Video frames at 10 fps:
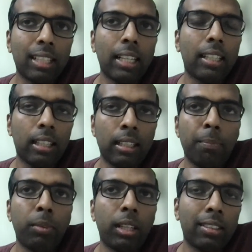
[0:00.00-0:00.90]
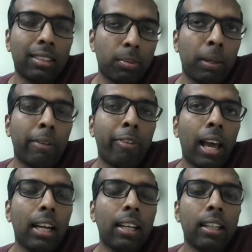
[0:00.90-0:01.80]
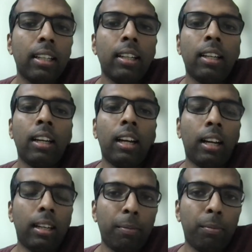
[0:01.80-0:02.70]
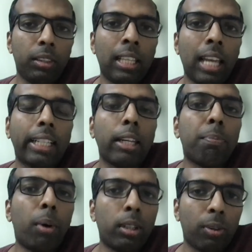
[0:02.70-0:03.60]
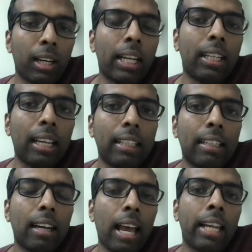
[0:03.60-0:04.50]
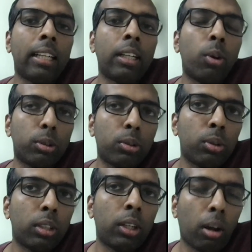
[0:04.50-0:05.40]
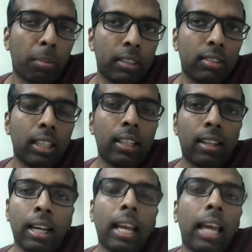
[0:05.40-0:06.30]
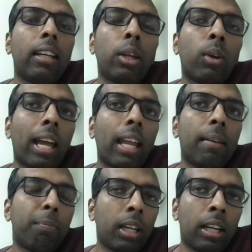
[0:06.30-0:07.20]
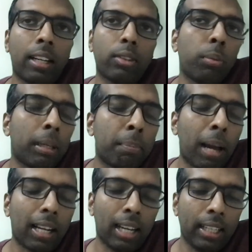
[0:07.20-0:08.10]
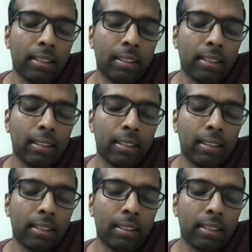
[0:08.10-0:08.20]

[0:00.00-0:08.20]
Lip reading: a suspend flag, the active pods will get deleted and it goes to the dormant state, right? And you can resume it back later.